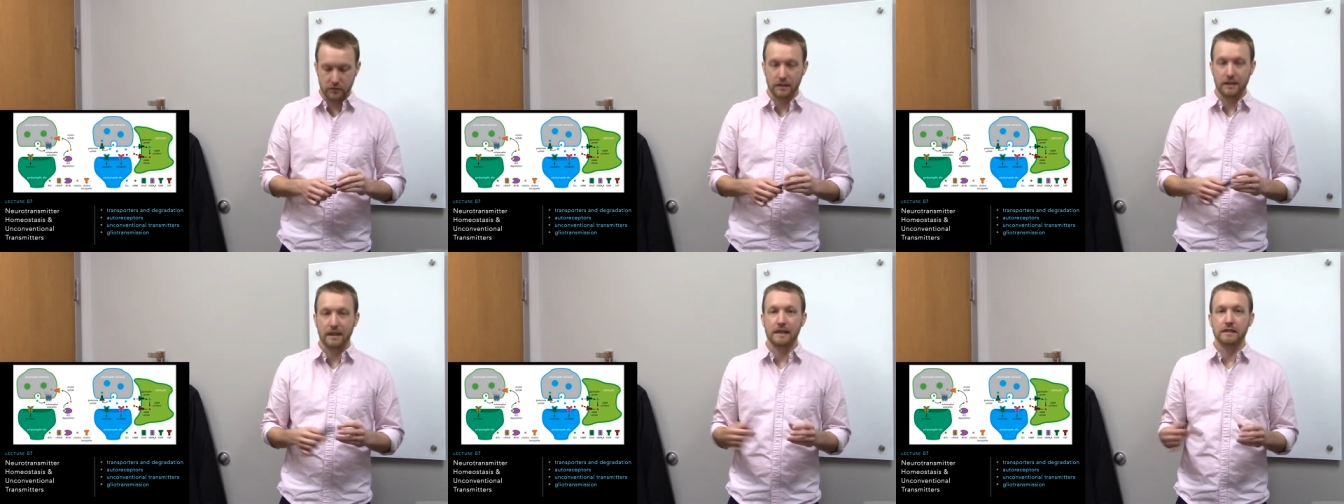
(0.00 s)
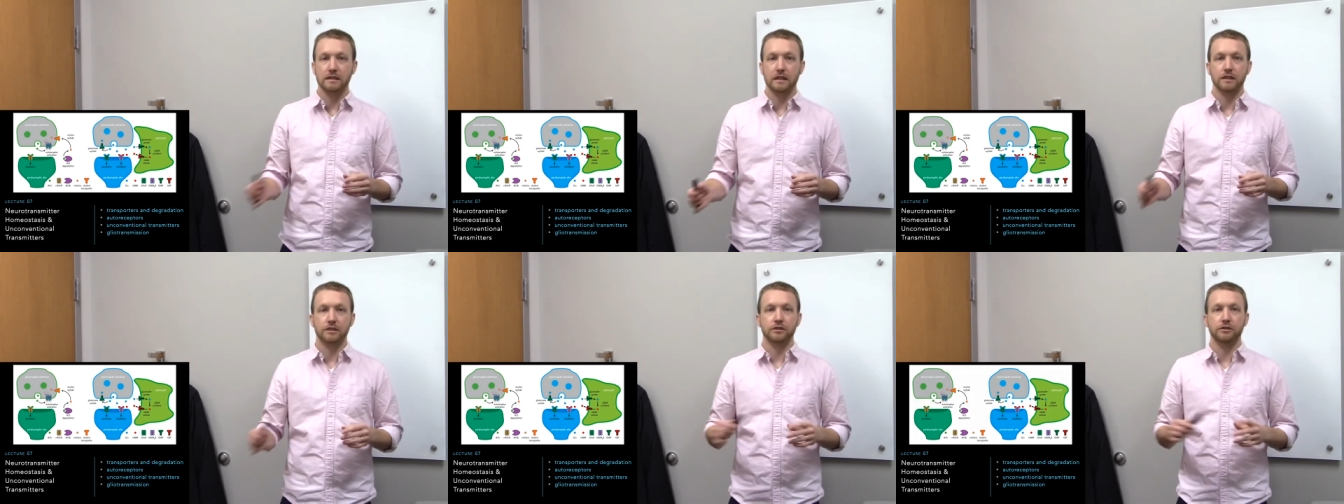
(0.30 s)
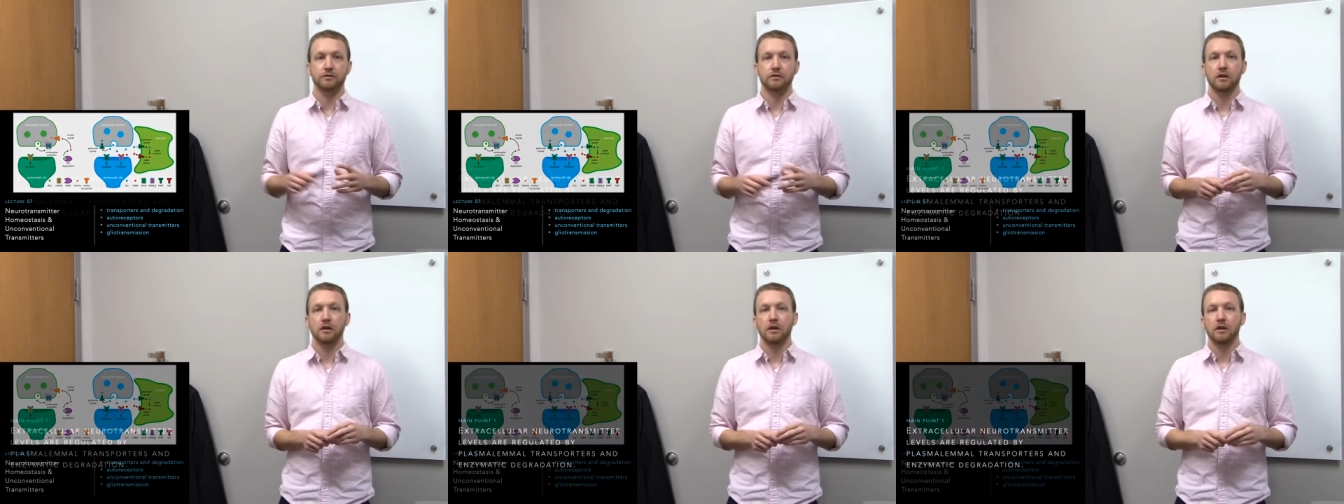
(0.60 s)
last
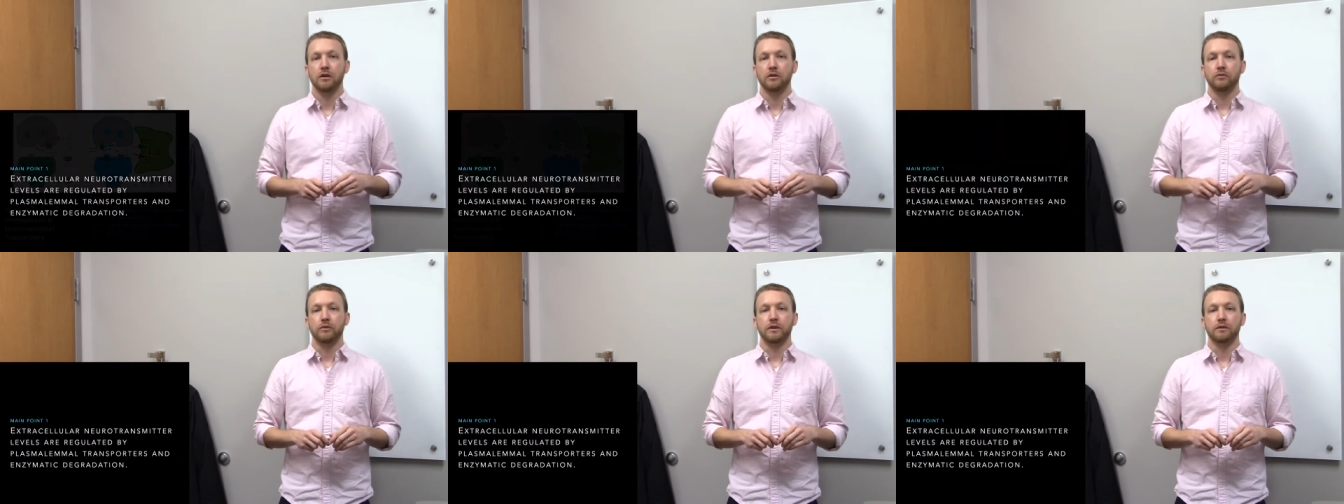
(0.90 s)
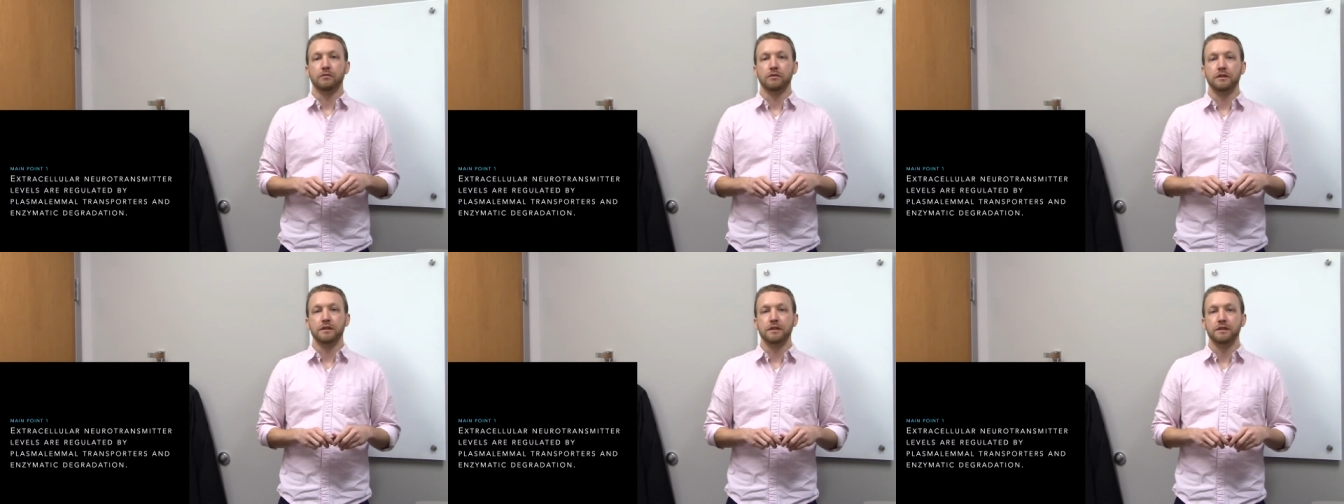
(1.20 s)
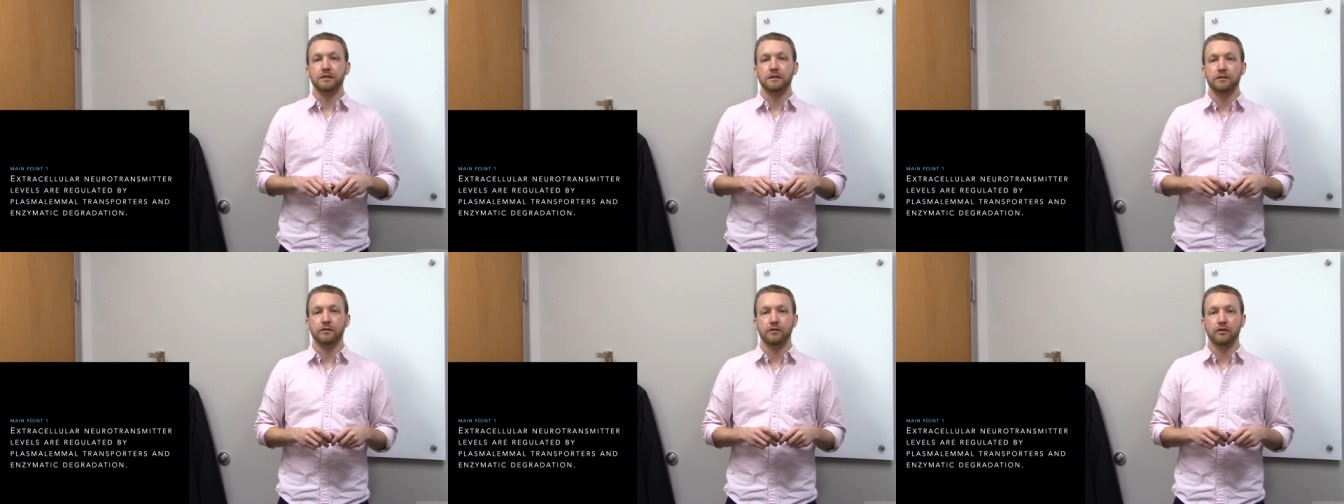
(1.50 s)
lecture, we
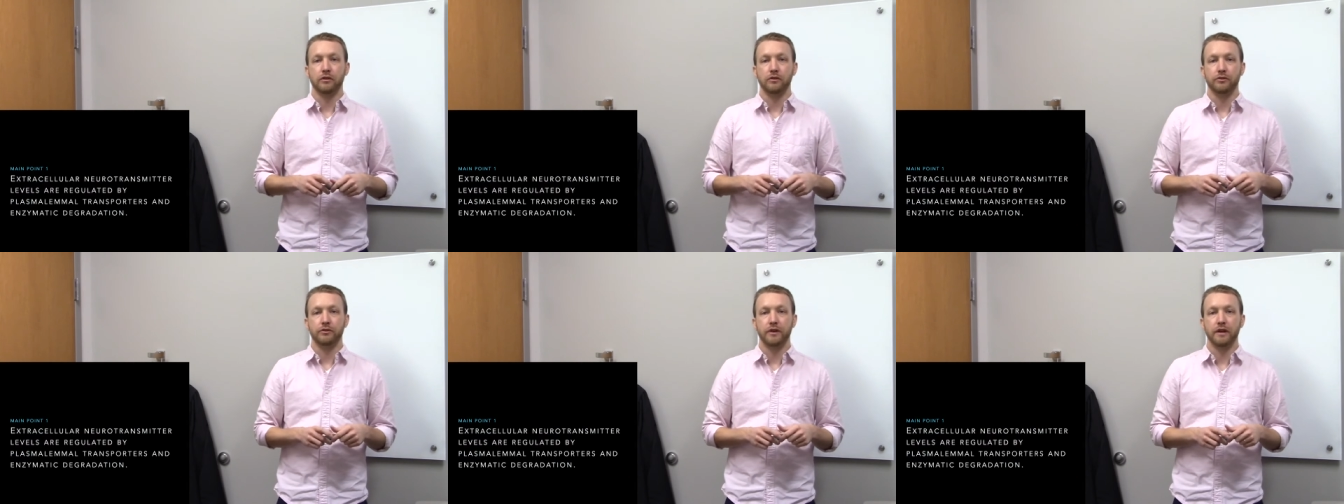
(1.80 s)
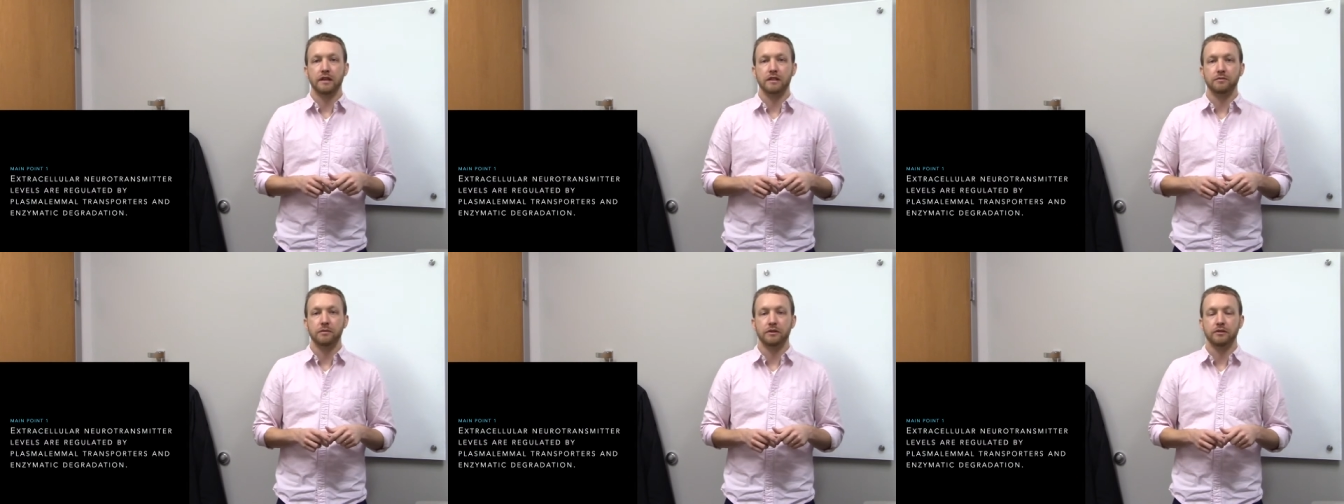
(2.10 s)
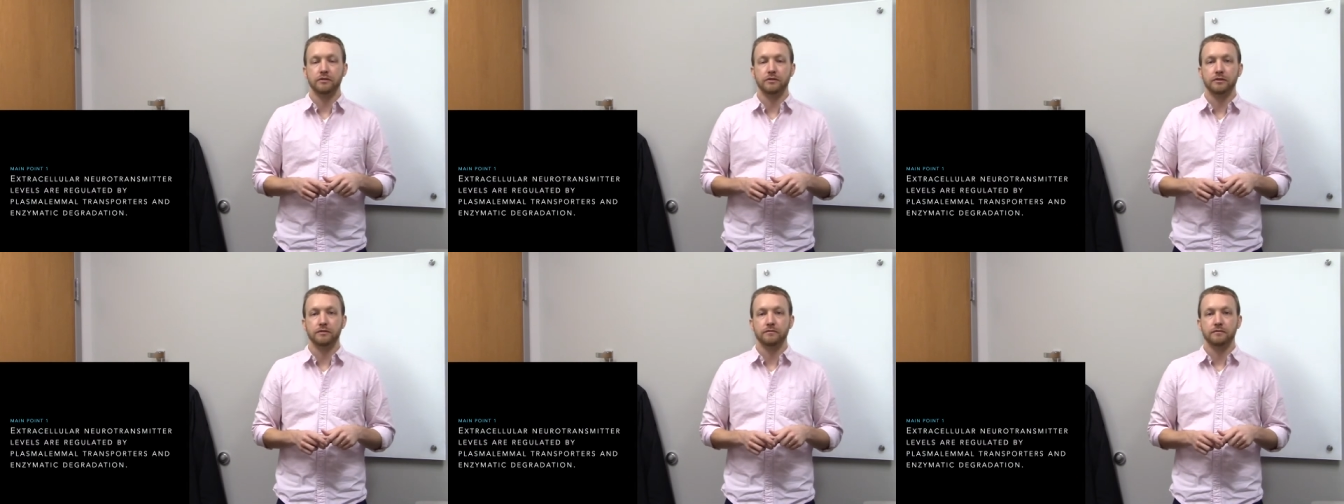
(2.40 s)
released
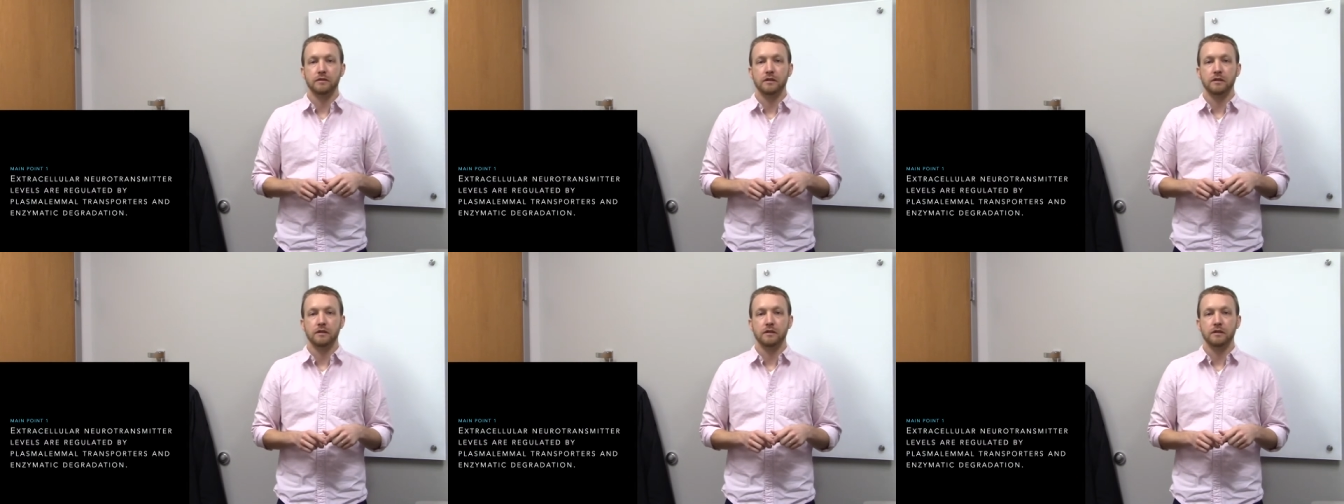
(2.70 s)
neurotransmitters,